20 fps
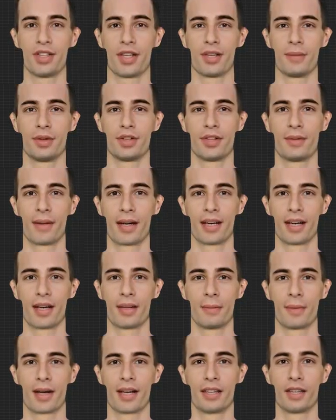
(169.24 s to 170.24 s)
Generative
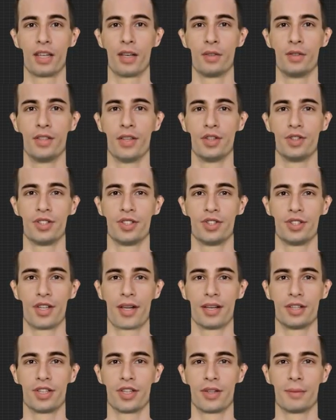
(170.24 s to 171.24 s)
AI platforms such as
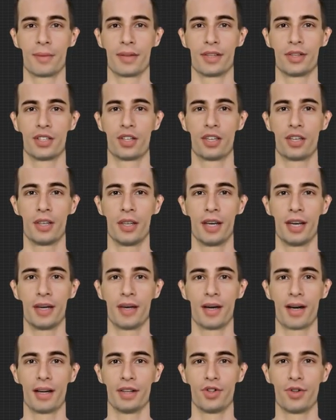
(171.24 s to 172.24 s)
ChatGPT
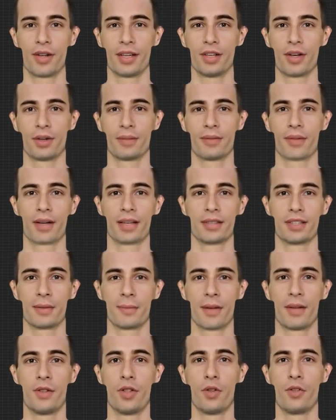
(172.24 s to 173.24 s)
are trained on vast
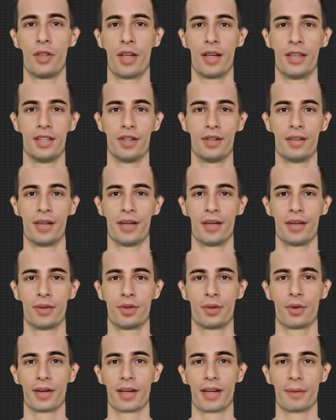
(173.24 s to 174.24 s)
amounts of data
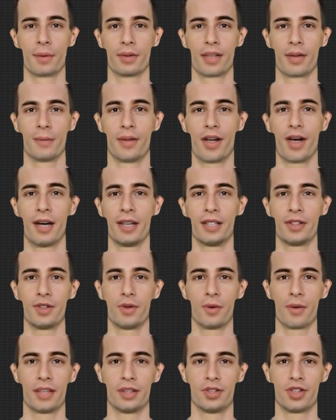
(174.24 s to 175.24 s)
to enable them to answer
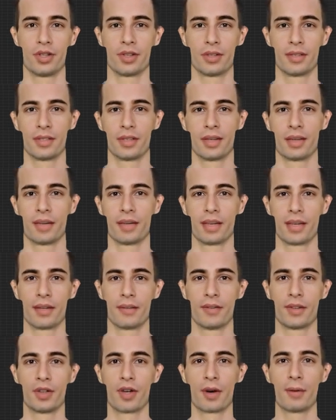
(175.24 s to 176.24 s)
questions,
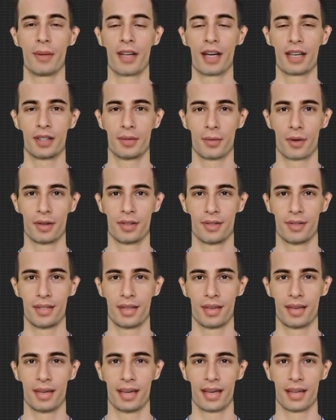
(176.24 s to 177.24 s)
even complex ones,
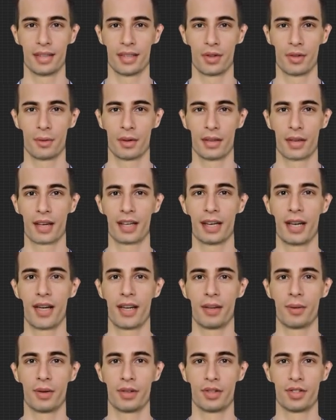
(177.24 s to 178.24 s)
in human-like
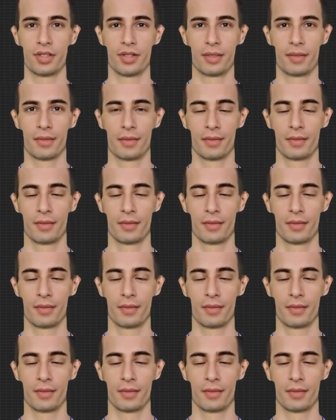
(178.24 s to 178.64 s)
language.